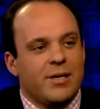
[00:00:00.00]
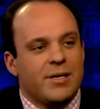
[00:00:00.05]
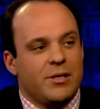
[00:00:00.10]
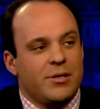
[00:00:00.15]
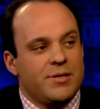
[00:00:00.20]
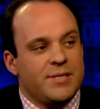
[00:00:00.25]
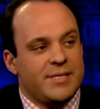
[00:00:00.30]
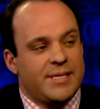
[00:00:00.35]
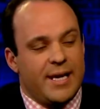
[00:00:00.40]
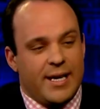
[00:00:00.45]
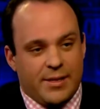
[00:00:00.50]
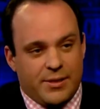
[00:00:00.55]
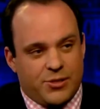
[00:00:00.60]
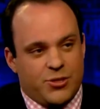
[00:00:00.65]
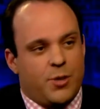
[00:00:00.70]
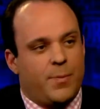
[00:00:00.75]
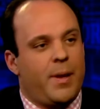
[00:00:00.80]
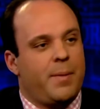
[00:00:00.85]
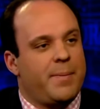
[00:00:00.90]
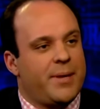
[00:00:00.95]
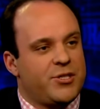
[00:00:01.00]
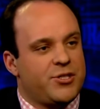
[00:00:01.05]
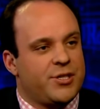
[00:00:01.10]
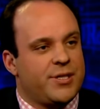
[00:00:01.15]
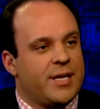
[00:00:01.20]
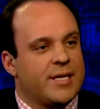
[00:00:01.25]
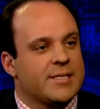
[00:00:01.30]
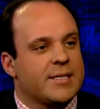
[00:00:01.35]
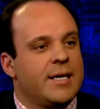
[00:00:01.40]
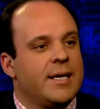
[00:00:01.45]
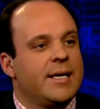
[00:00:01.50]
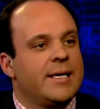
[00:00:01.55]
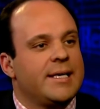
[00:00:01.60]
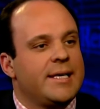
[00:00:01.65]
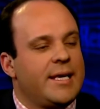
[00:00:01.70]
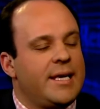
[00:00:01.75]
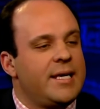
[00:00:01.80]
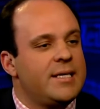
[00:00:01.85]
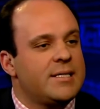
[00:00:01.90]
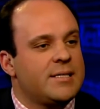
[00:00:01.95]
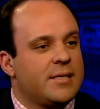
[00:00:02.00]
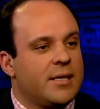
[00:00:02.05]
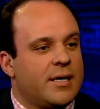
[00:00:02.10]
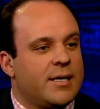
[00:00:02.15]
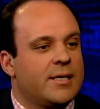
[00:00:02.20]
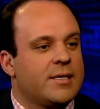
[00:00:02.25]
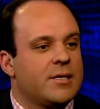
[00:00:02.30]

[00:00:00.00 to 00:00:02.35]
you see, and Charmaine mentioned this this. He's done